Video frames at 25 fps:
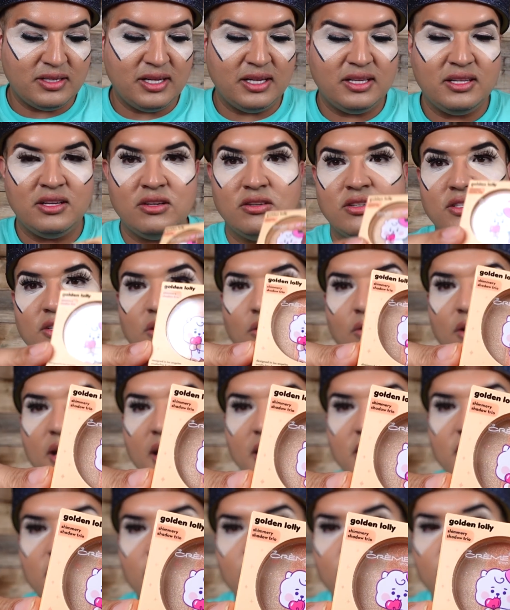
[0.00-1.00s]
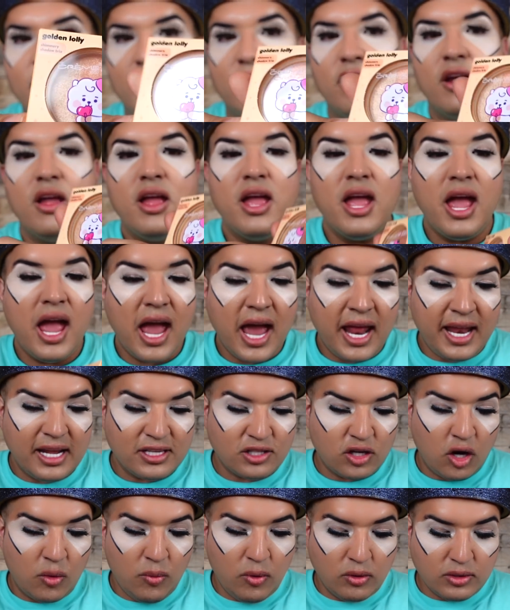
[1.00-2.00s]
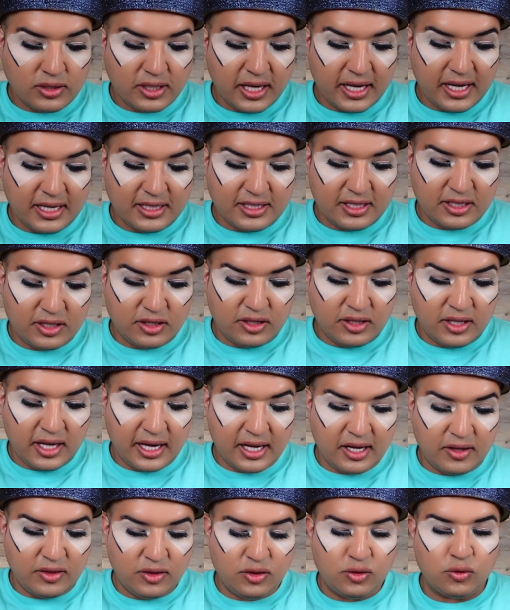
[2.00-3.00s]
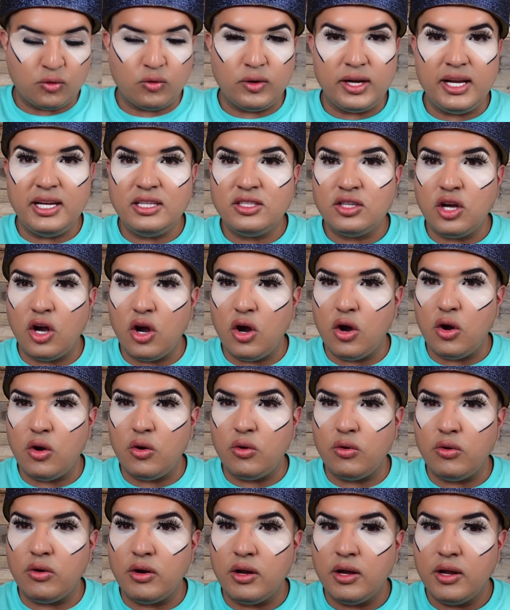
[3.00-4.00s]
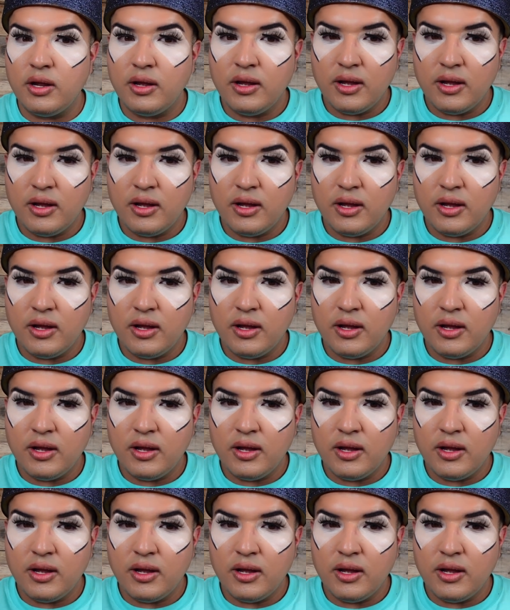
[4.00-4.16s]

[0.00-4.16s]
Like, they're so nice over there. And it's almost like it's, like a three-tone.